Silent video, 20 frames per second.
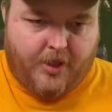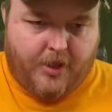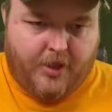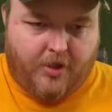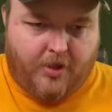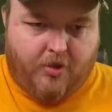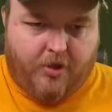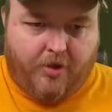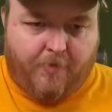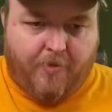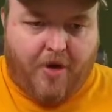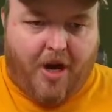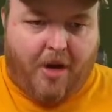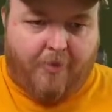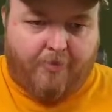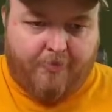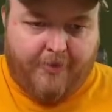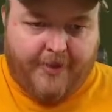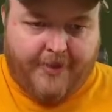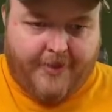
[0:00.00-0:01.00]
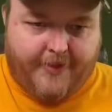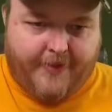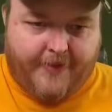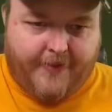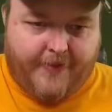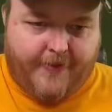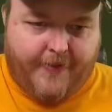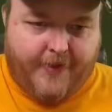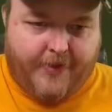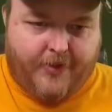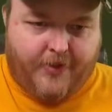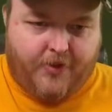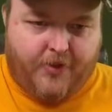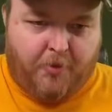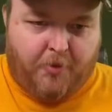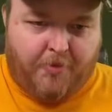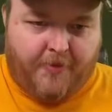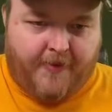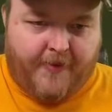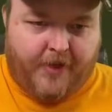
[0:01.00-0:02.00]
Only problem is, this
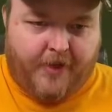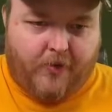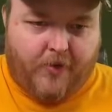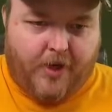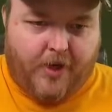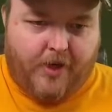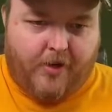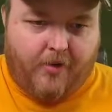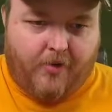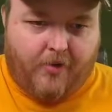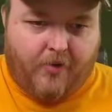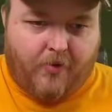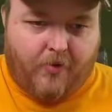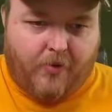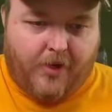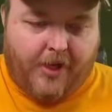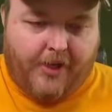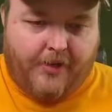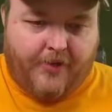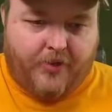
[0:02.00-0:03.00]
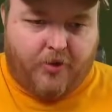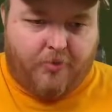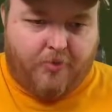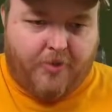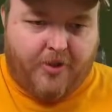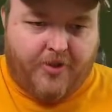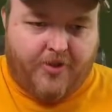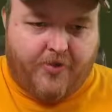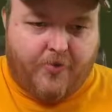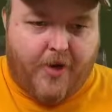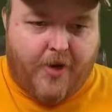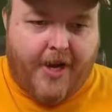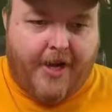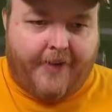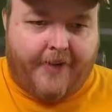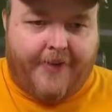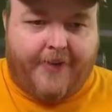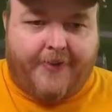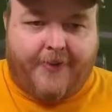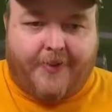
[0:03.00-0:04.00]
stupid thing right here creates so much
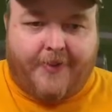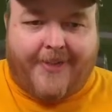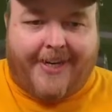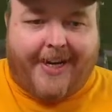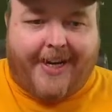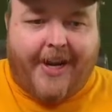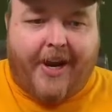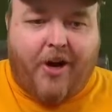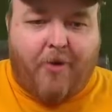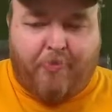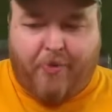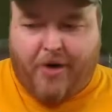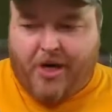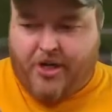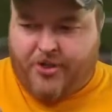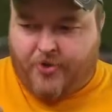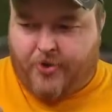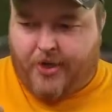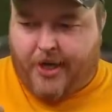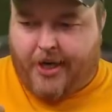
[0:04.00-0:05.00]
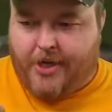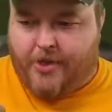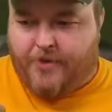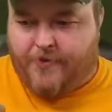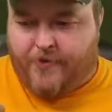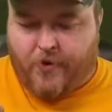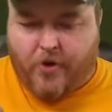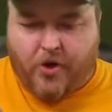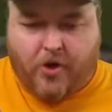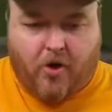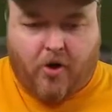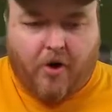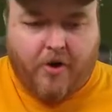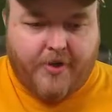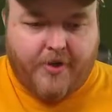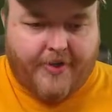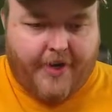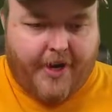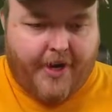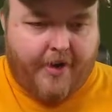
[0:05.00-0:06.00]
drag. This looks like an air pressure gauge for a
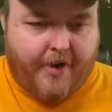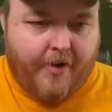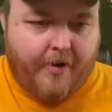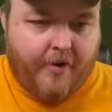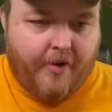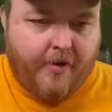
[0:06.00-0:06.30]
car tire.